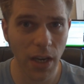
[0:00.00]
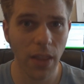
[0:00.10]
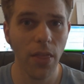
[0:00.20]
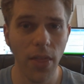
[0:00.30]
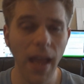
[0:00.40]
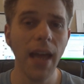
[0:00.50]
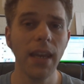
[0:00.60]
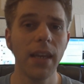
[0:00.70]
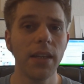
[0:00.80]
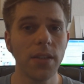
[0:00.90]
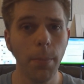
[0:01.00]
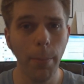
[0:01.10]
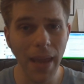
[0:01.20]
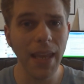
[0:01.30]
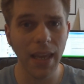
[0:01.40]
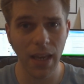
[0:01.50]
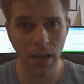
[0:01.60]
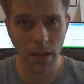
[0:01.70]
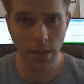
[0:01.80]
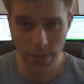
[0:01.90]
and that is
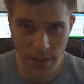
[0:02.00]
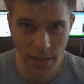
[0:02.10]
making the